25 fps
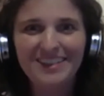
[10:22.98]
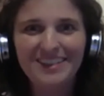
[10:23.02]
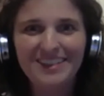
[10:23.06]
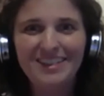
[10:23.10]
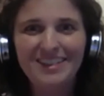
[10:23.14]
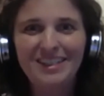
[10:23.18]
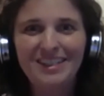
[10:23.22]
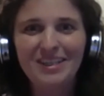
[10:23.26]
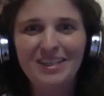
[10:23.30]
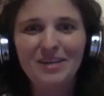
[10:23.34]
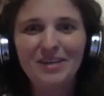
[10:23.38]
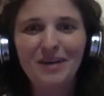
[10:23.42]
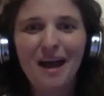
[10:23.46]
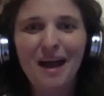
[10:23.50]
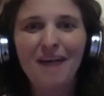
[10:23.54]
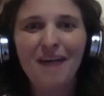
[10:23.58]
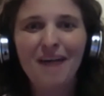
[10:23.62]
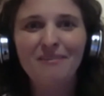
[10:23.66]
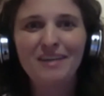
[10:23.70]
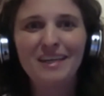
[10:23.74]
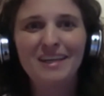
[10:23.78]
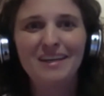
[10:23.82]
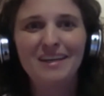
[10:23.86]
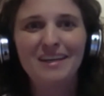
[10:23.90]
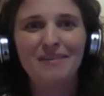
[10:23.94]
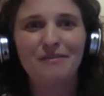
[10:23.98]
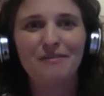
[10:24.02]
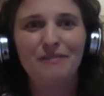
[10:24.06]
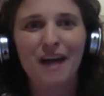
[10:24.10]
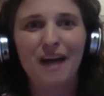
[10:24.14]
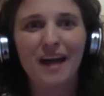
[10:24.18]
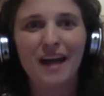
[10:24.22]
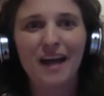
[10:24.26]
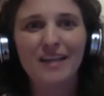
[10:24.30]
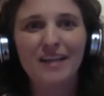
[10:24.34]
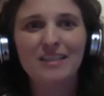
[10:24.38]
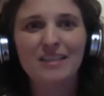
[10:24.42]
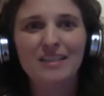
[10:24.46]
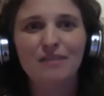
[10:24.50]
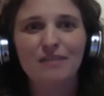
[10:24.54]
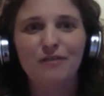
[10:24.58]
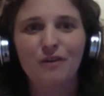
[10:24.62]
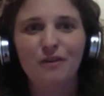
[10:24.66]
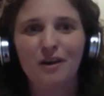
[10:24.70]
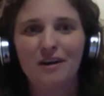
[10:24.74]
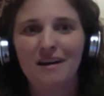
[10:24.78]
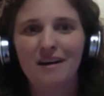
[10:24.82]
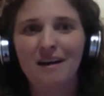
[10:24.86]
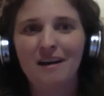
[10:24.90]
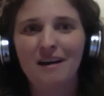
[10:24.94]
Do you have any advice
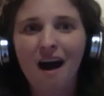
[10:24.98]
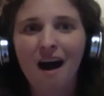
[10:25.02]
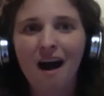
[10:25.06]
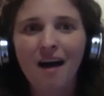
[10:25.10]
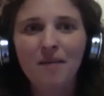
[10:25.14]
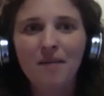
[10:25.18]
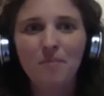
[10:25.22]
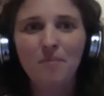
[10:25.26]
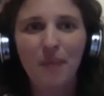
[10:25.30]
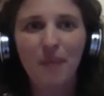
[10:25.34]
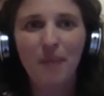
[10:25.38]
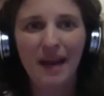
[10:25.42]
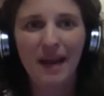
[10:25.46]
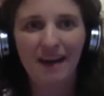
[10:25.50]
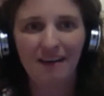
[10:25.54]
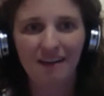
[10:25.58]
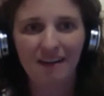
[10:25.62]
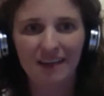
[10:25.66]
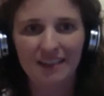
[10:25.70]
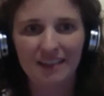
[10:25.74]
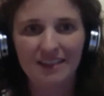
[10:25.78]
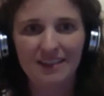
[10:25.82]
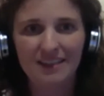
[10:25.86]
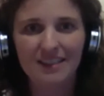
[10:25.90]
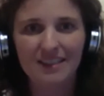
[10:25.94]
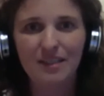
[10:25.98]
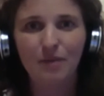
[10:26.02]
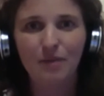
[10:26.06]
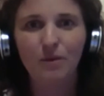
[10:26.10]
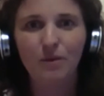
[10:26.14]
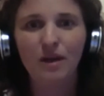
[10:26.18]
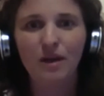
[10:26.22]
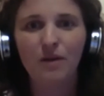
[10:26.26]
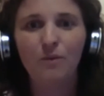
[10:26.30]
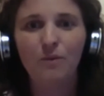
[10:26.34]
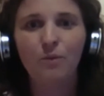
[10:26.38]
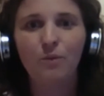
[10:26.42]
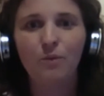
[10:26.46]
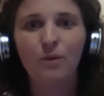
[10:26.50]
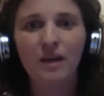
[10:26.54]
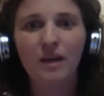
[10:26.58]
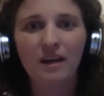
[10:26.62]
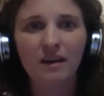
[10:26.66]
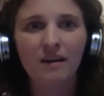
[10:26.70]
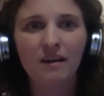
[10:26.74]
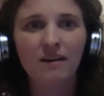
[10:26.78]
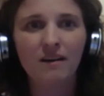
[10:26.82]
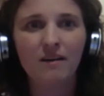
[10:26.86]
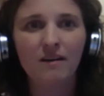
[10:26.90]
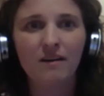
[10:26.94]
for non-parents when
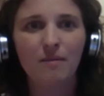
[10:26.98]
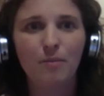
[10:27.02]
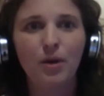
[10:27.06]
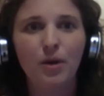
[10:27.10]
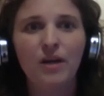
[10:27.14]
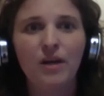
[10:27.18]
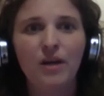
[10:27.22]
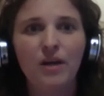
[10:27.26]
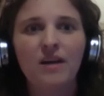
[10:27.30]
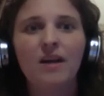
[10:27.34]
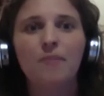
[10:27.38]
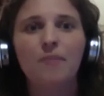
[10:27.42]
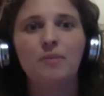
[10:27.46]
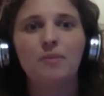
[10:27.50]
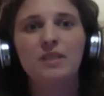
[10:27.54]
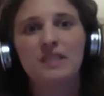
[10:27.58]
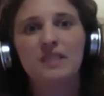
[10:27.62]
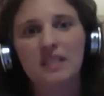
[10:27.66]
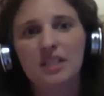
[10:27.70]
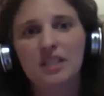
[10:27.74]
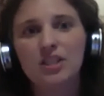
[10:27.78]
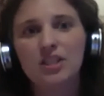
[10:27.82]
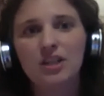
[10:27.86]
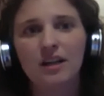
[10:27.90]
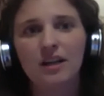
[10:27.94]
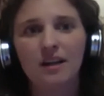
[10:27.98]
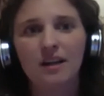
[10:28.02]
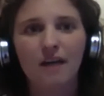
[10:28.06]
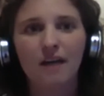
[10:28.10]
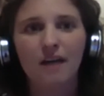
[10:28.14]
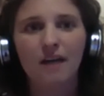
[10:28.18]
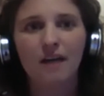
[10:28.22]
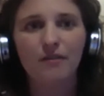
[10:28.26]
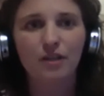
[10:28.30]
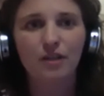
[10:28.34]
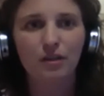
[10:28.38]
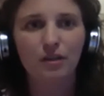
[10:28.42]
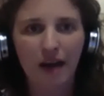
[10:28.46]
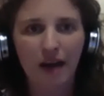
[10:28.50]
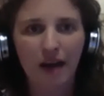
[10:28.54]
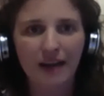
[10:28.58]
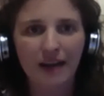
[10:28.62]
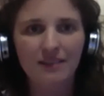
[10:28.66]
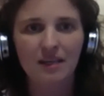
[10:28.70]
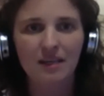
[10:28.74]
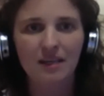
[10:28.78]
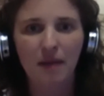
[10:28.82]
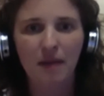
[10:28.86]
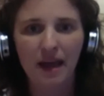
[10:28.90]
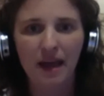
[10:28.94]
we're put in a position of
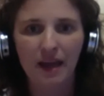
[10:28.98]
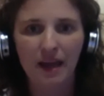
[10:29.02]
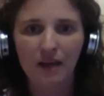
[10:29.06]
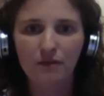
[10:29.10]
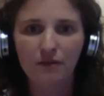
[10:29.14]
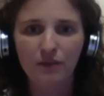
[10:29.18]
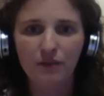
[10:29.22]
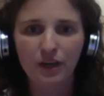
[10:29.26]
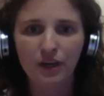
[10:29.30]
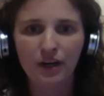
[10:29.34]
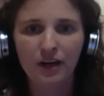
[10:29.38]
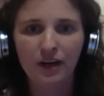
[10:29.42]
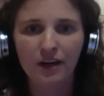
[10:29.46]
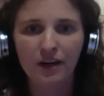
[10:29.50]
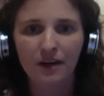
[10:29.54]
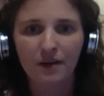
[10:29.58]
correcting behavior?